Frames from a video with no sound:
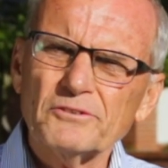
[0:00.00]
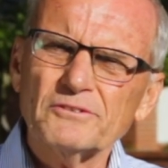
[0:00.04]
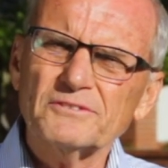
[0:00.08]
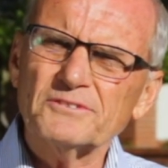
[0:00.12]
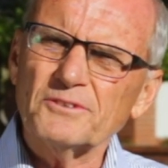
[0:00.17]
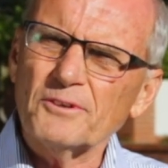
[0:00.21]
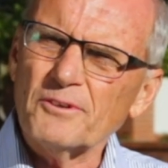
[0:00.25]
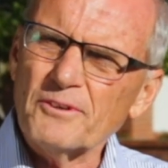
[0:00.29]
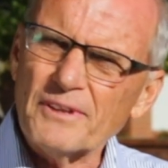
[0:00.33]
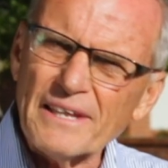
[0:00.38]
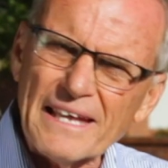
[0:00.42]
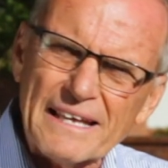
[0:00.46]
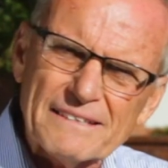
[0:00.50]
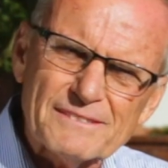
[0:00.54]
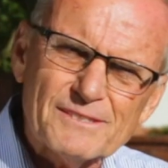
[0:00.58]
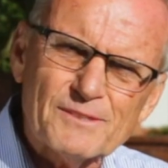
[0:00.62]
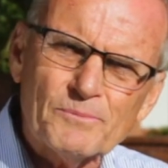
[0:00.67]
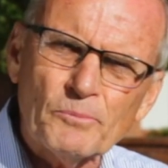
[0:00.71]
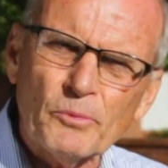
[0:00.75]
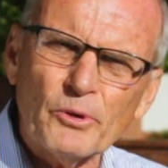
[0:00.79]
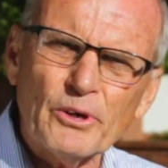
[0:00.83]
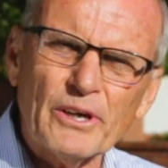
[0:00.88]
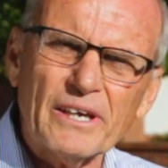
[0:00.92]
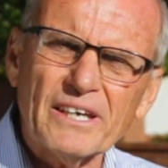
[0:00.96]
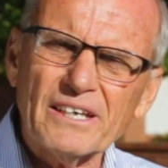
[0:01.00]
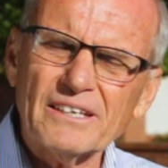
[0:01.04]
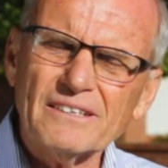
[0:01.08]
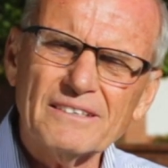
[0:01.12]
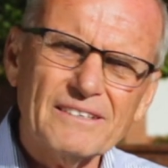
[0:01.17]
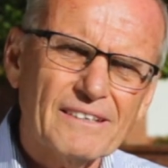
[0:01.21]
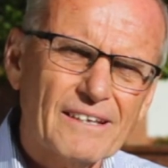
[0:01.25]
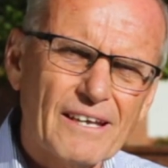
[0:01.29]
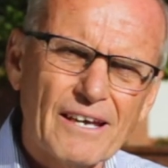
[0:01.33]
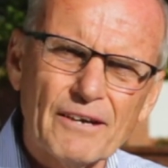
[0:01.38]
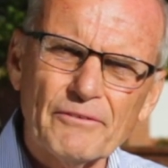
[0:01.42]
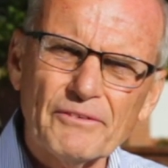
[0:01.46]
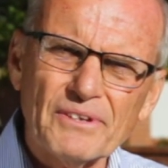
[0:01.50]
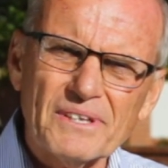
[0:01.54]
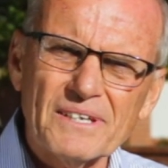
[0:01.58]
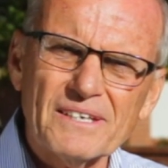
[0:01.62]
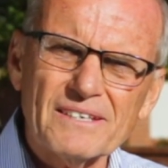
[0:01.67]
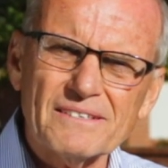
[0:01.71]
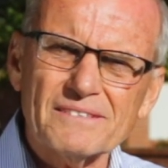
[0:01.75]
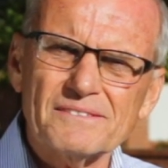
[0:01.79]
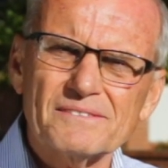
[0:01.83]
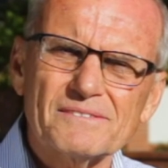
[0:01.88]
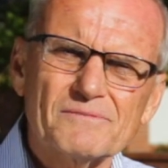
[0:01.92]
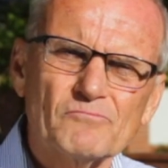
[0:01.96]
so that spring
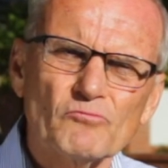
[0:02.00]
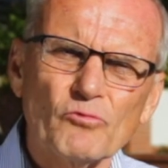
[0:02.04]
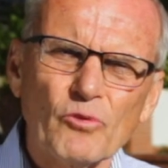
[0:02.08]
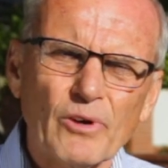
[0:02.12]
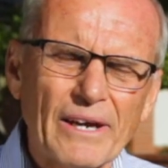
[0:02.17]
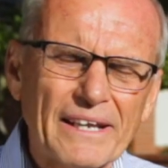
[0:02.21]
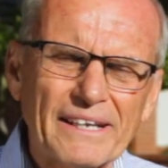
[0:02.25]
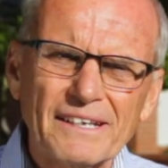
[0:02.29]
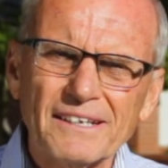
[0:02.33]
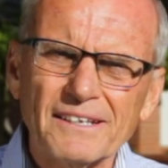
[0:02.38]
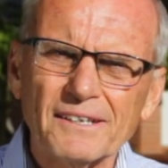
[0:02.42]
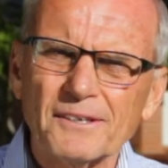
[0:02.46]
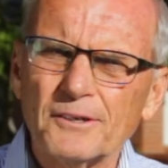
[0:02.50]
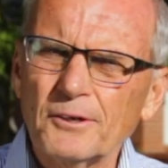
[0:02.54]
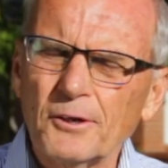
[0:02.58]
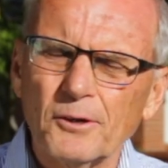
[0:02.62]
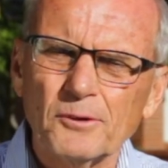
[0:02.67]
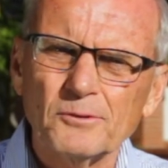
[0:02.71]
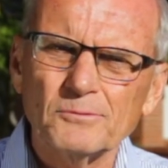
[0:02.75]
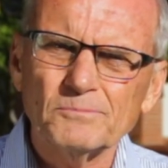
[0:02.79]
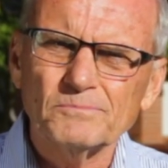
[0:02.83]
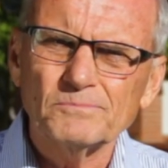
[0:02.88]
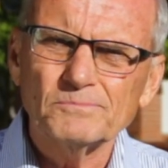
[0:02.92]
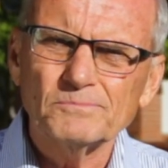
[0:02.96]
everything's ready to go.